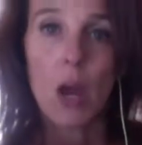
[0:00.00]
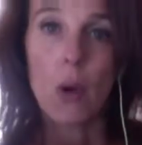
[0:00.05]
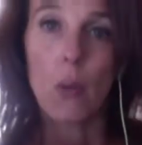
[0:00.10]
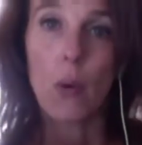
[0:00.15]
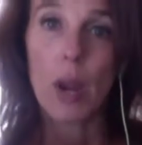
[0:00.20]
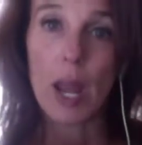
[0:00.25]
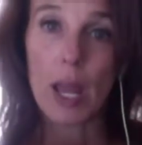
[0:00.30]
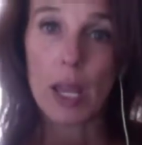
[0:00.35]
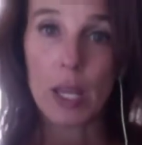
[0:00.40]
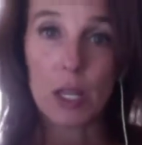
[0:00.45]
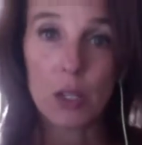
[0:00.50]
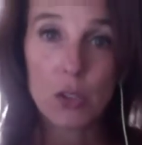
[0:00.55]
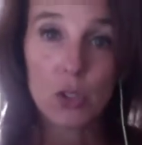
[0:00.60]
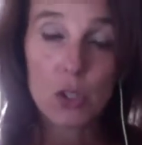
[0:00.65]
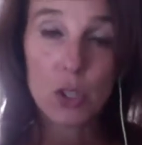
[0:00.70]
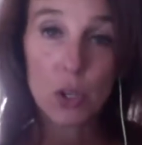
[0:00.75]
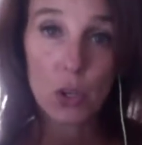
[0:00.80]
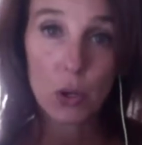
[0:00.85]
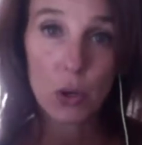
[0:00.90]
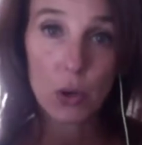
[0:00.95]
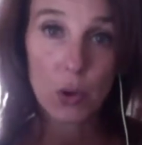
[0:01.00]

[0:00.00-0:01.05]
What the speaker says: What I can do